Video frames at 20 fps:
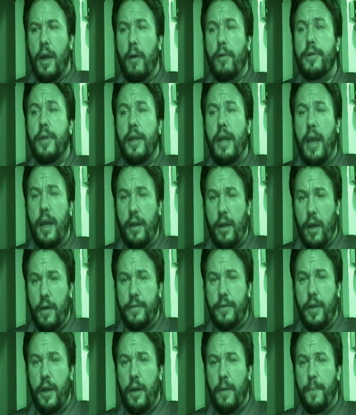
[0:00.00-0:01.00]
I was in
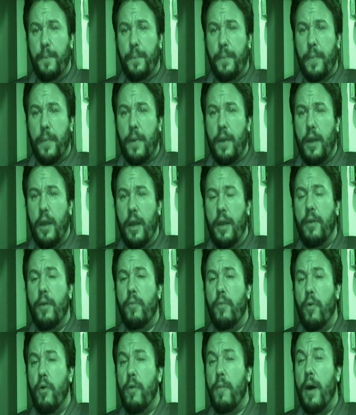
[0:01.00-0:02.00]
handcuffs, yeah. In
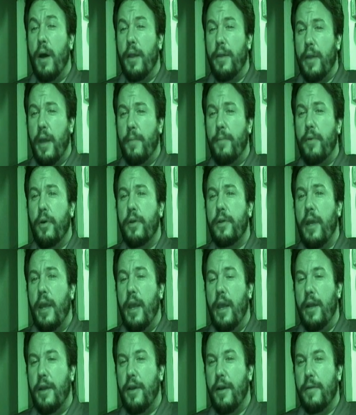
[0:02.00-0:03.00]
the room, they took the
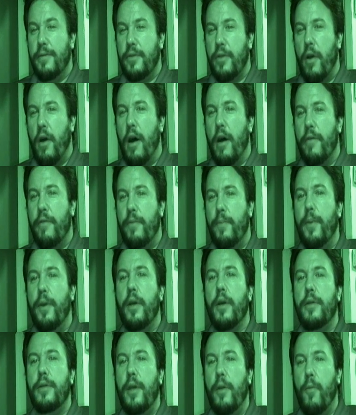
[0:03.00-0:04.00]
handcuffs off
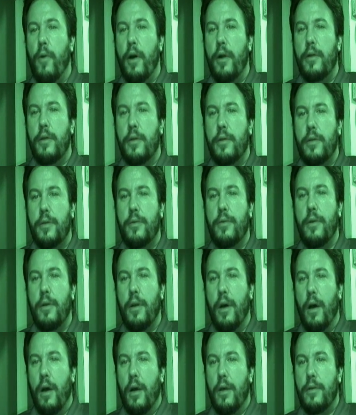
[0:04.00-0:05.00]
because he wanted
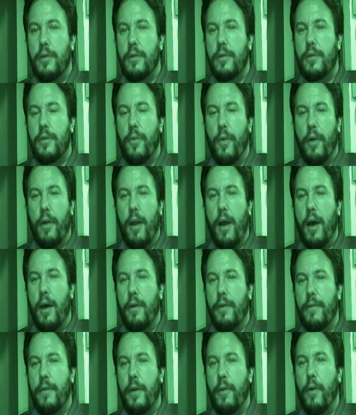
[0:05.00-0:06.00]
to square
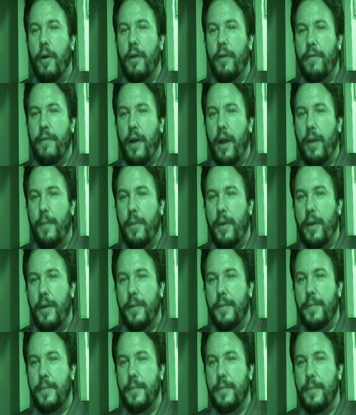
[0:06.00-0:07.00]
down. He wanted to fight me.
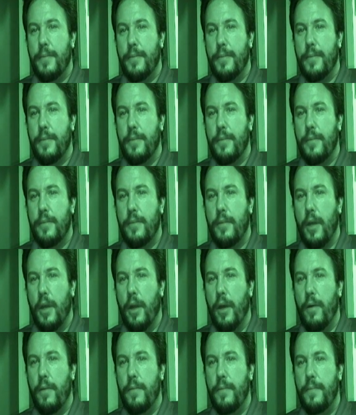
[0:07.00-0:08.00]

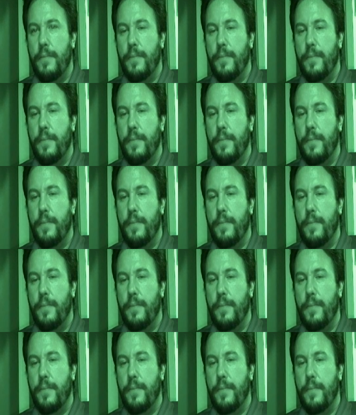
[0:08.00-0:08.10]
You know.